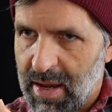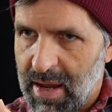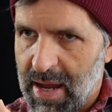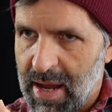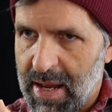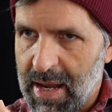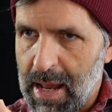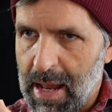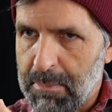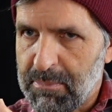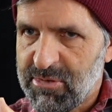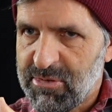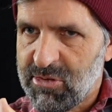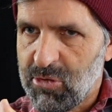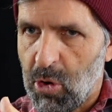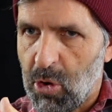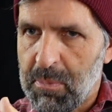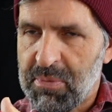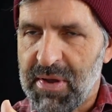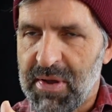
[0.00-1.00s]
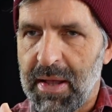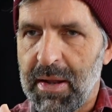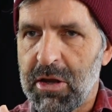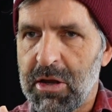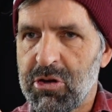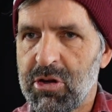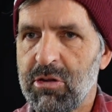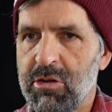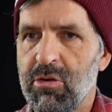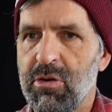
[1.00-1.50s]
and absorbs
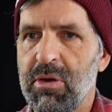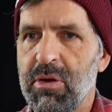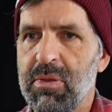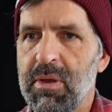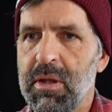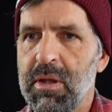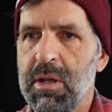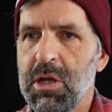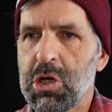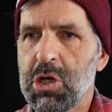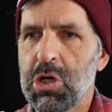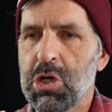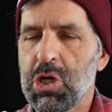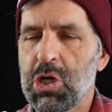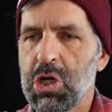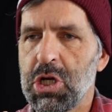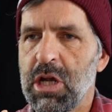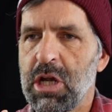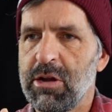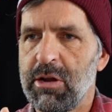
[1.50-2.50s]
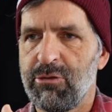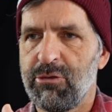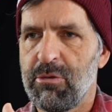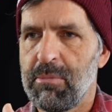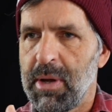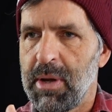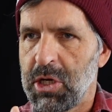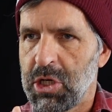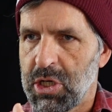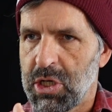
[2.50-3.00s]
energy during the initial shear
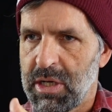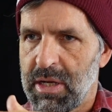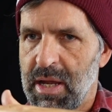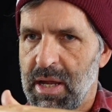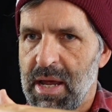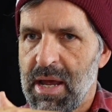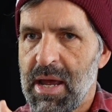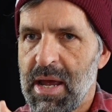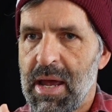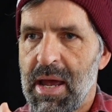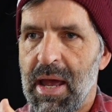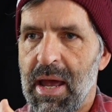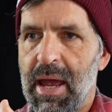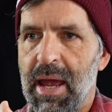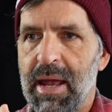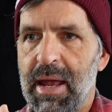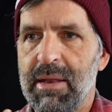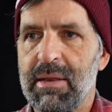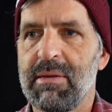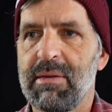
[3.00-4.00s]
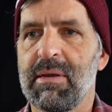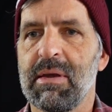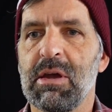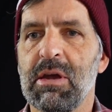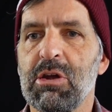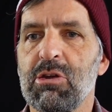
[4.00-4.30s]
deformation and